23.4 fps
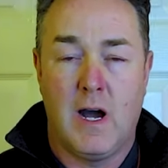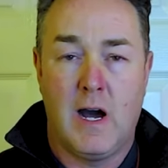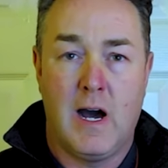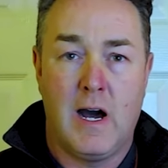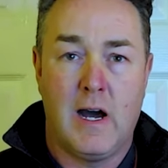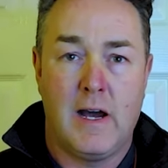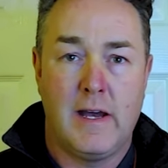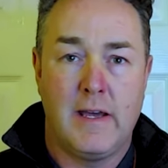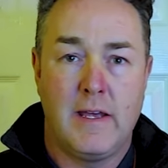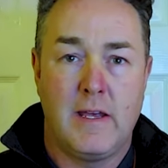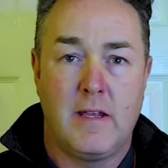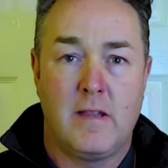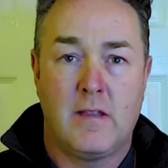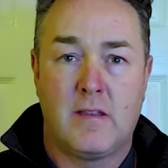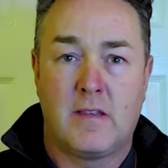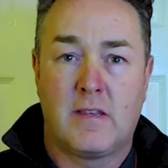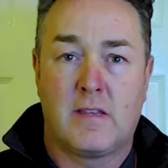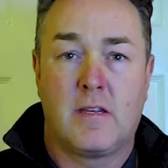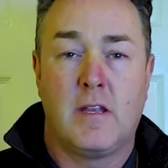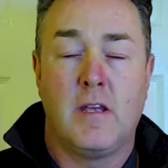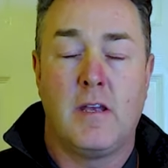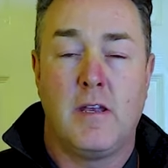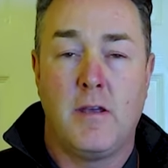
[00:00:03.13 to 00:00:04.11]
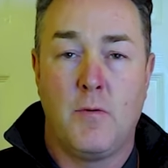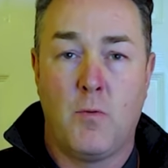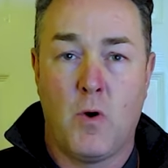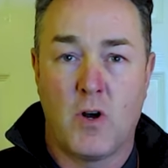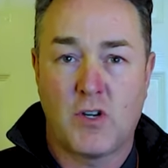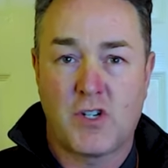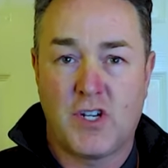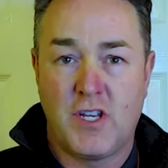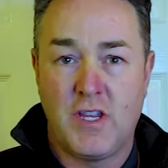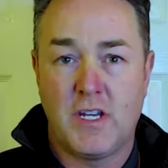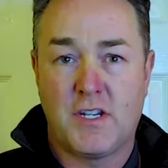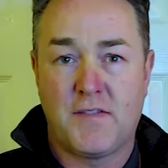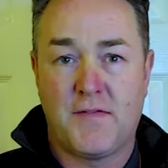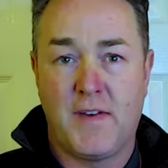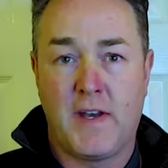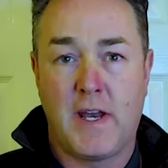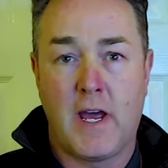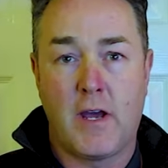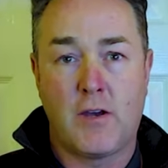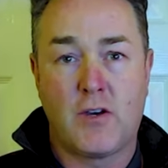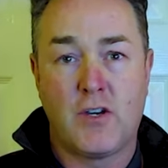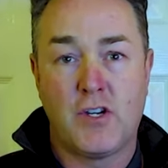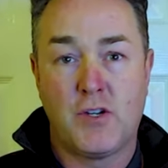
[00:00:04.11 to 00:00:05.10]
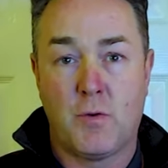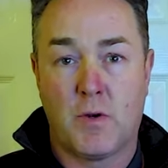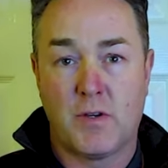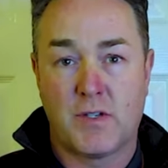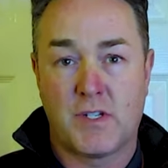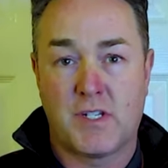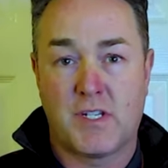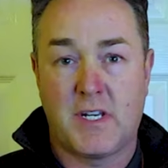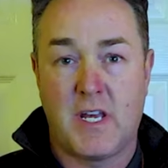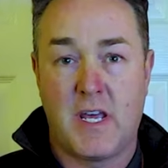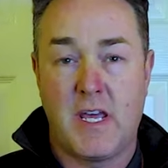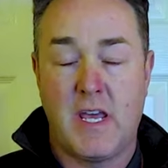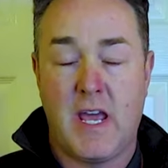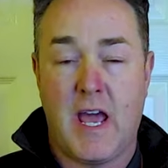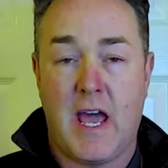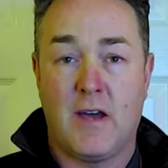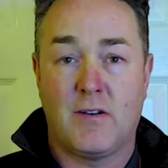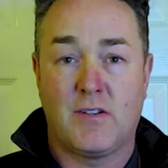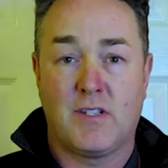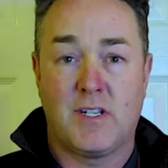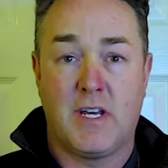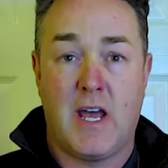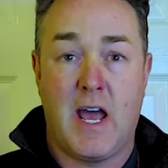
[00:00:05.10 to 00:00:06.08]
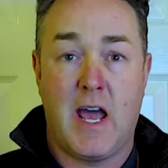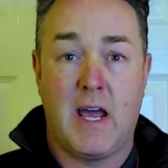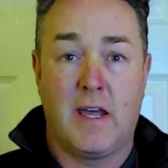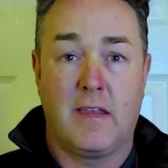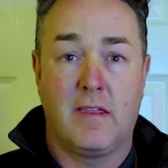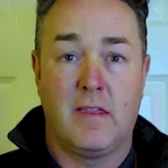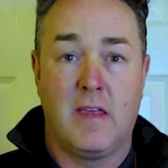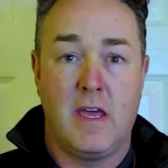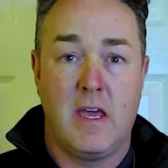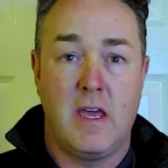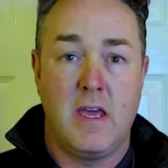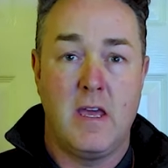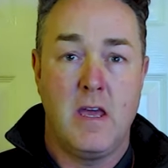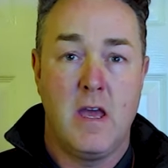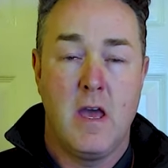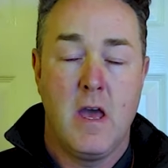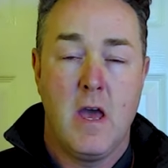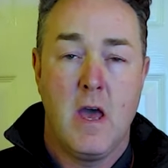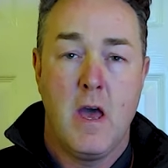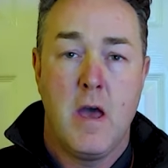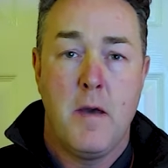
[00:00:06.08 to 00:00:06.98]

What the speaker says: you're watching this video because you want to see how to hang the